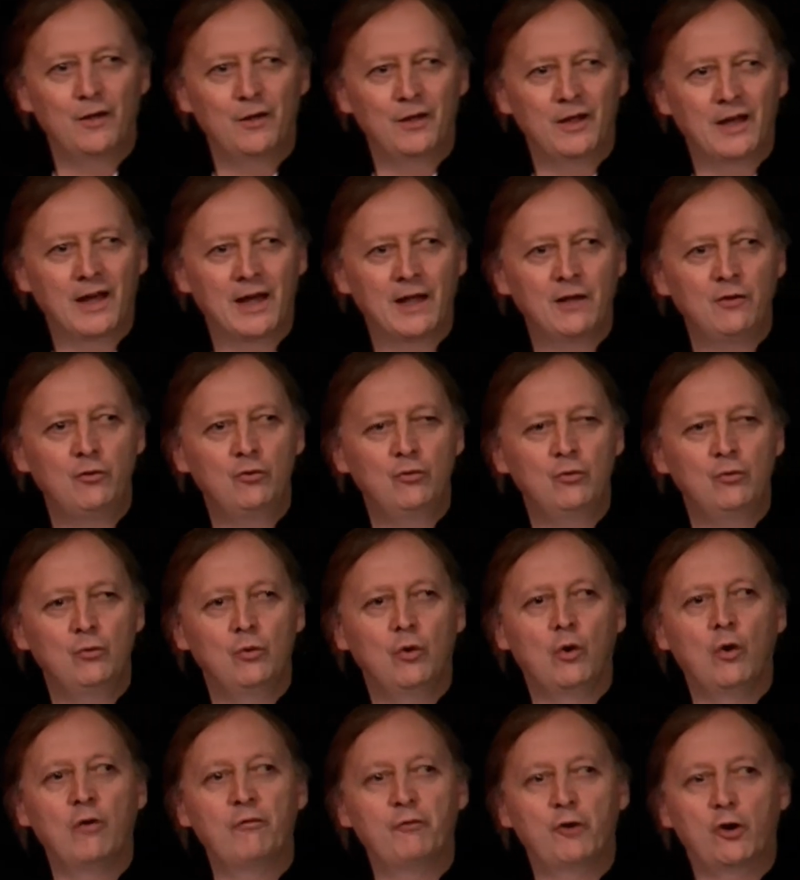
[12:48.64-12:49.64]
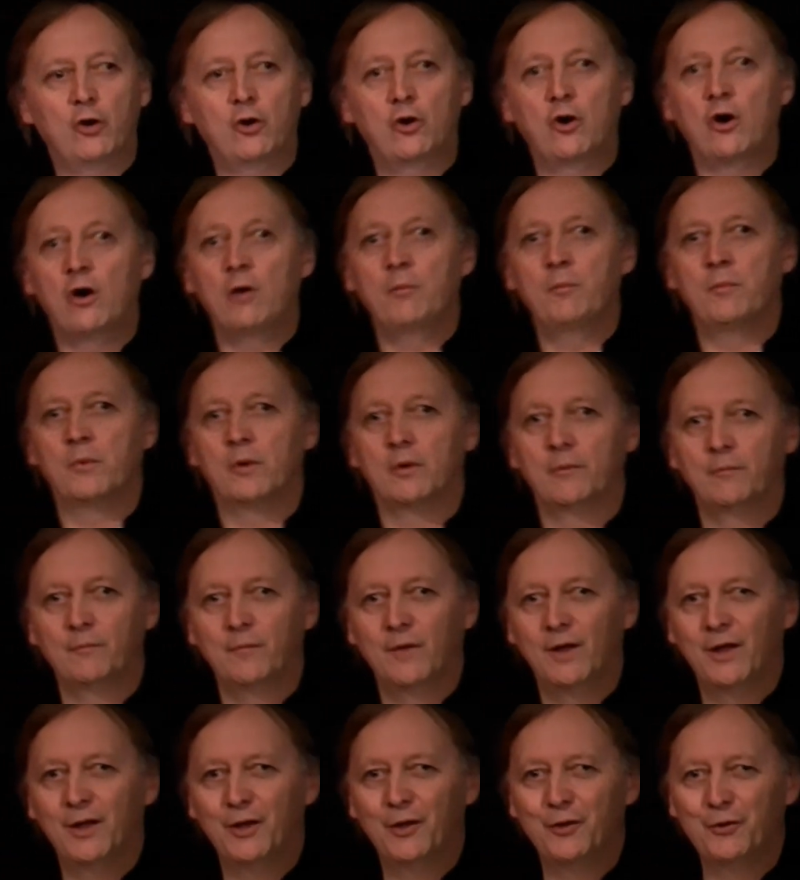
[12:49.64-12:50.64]
and to overcome
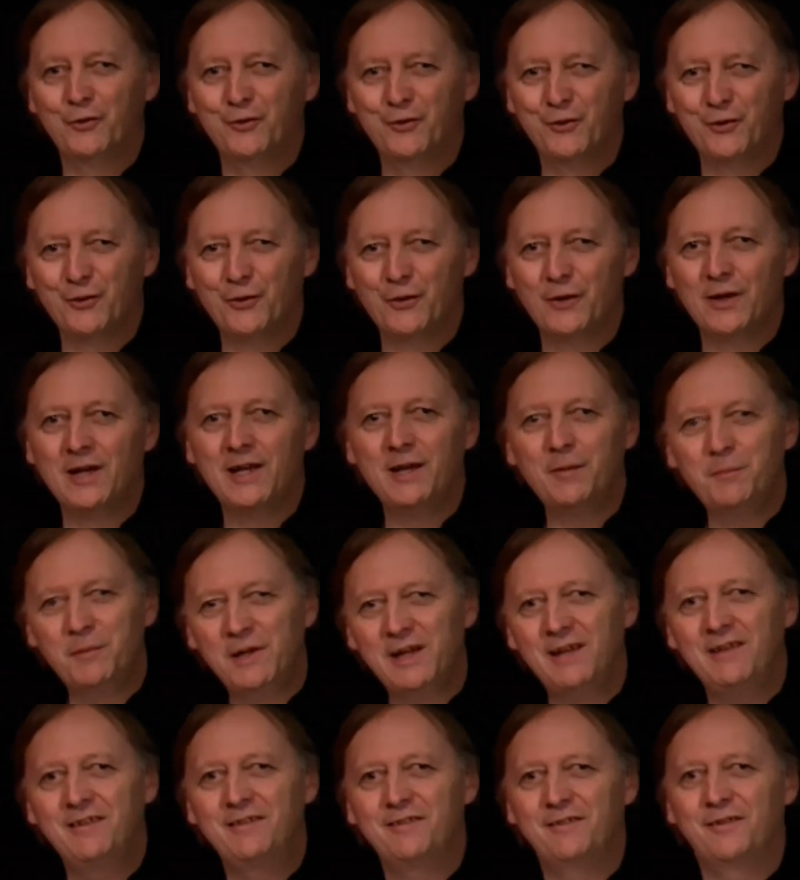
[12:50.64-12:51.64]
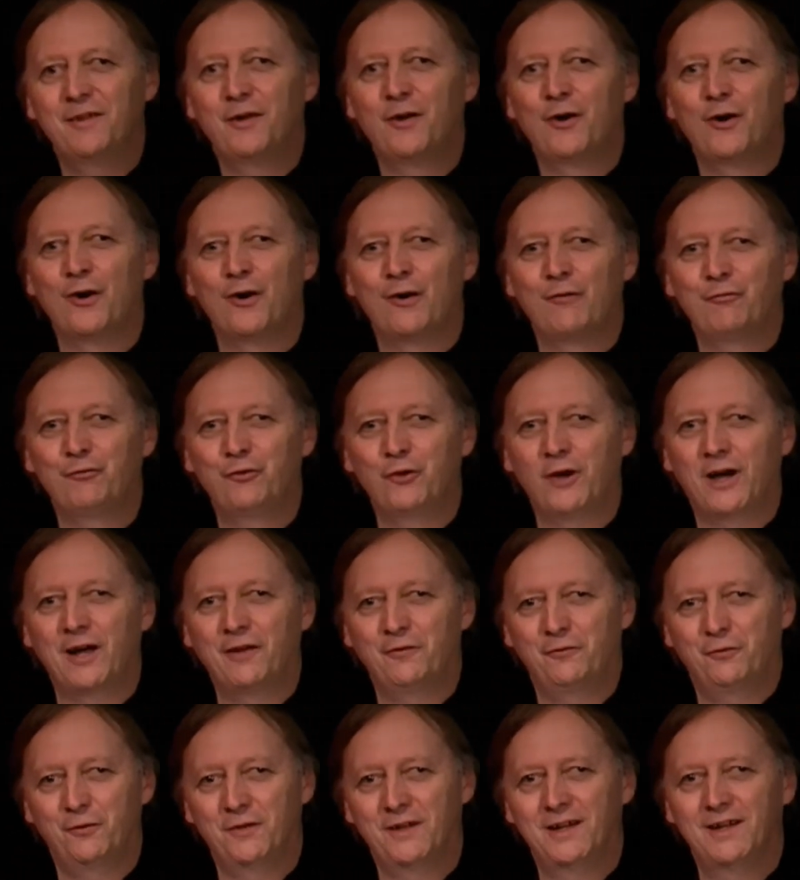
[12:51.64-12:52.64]
the limits of the
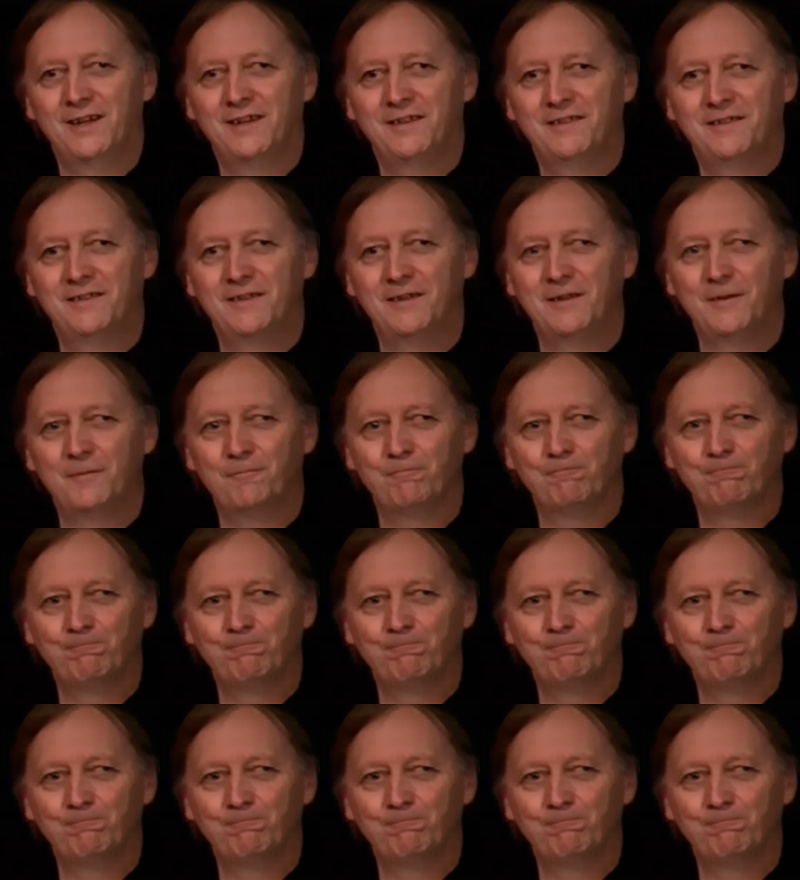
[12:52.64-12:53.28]
rationality.